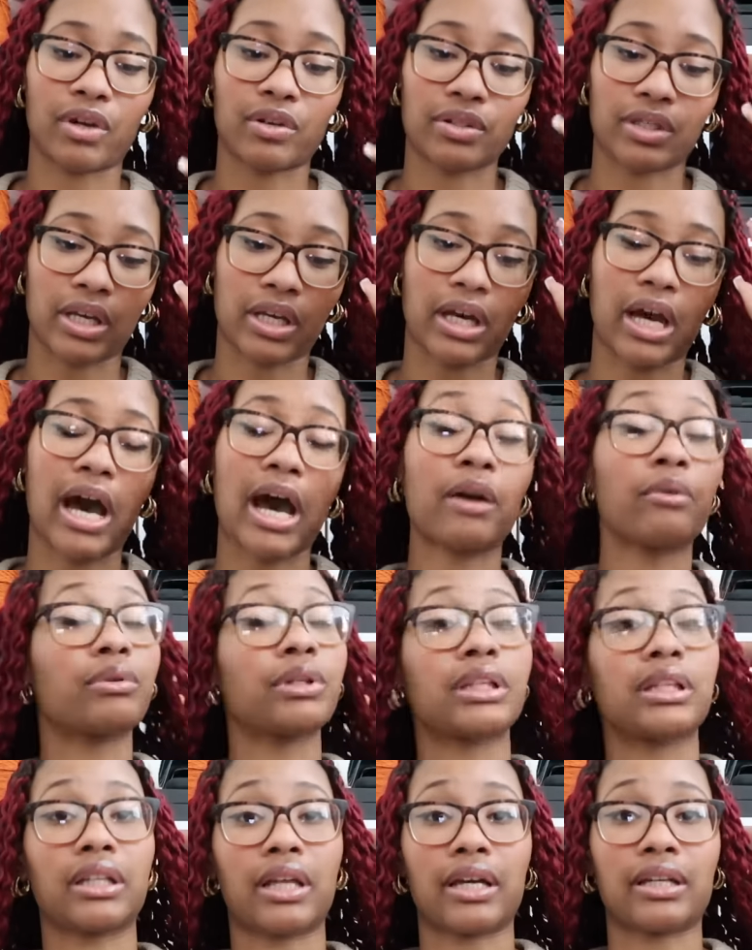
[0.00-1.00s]
I was like, I
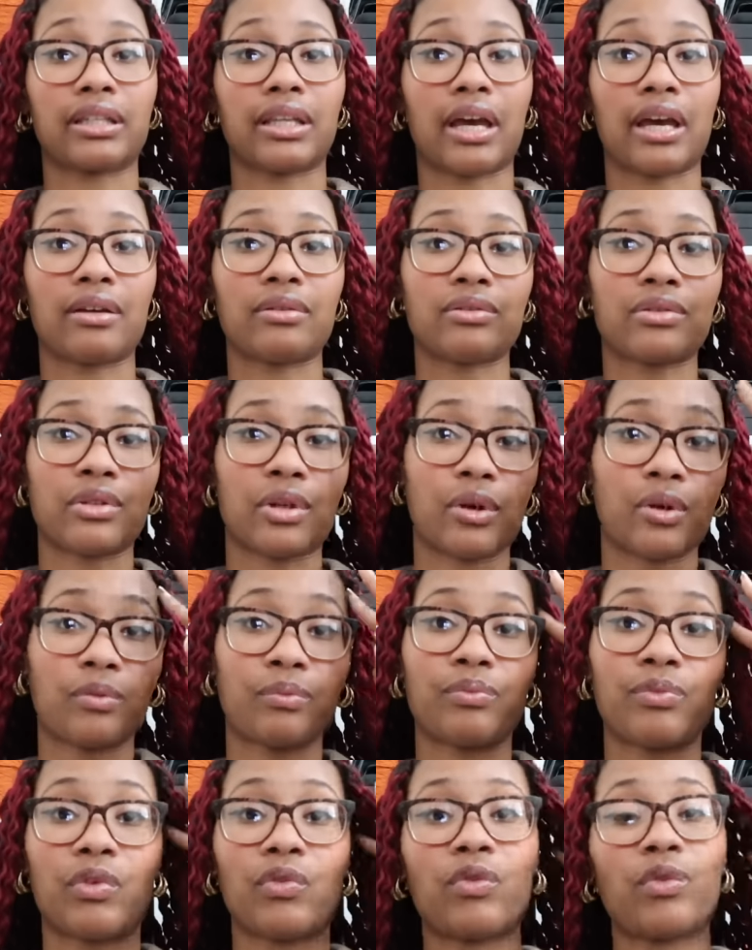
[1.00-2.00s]
really like that. So
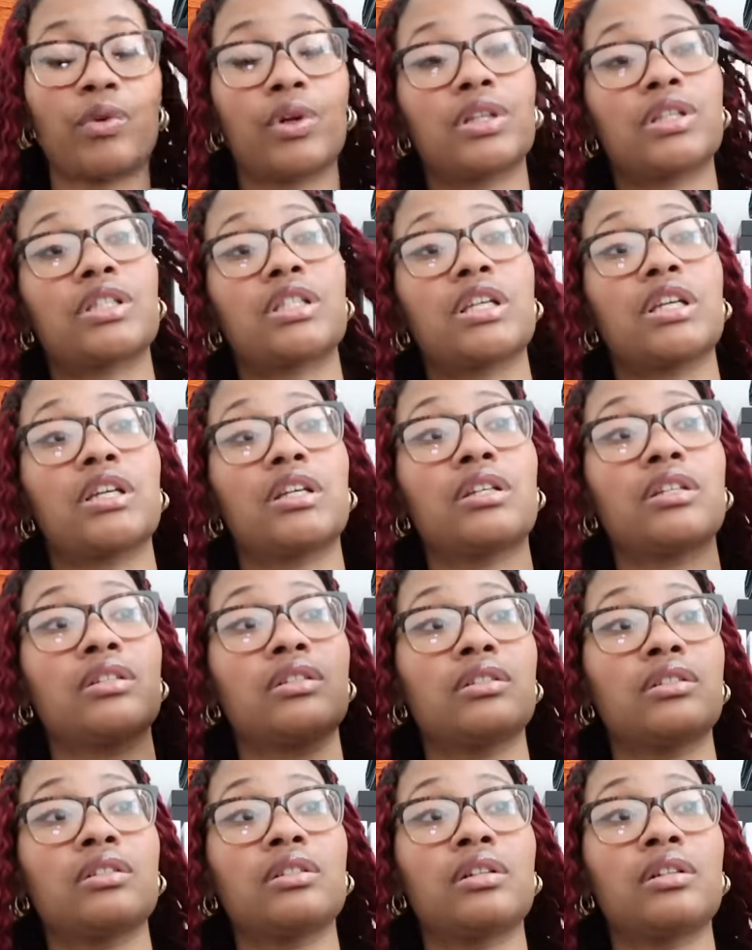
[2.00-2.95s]
if you want to see